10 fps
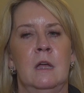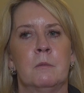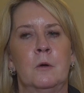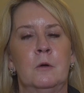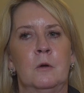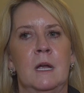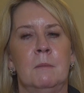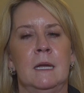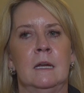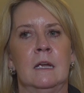
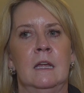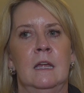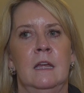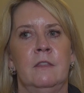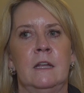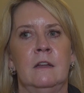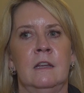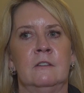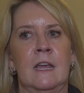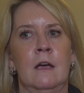programming that
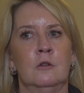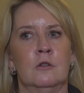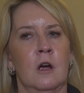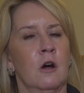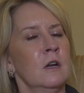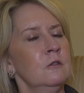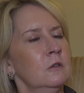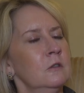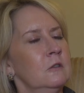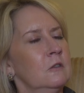is counter to our
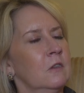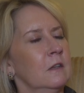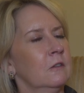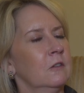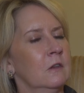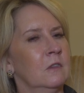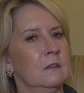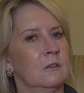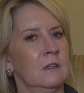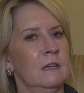interests,
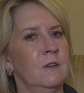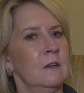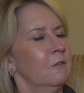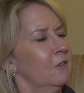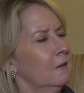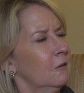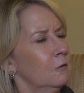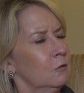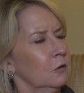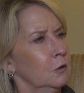that's even
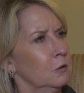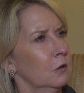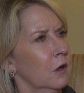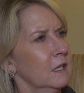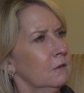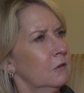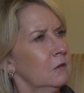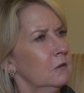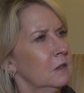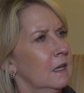offensive to local
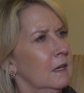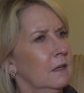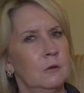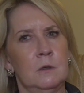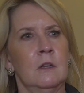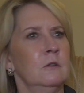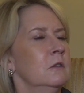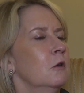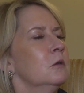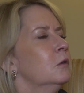audiences. So it does
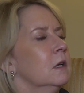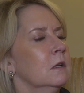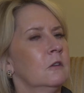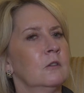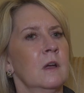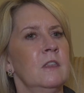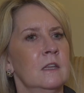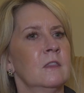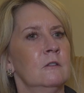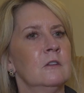no good. So I
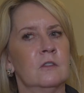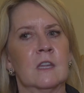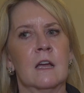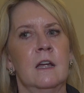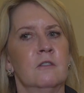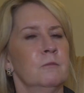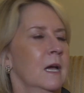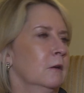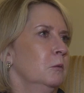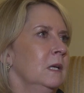think this is the kind of
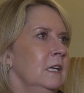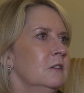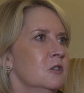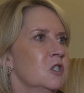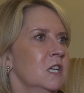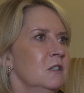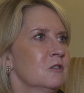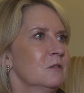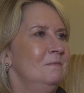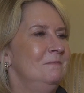model we need to change.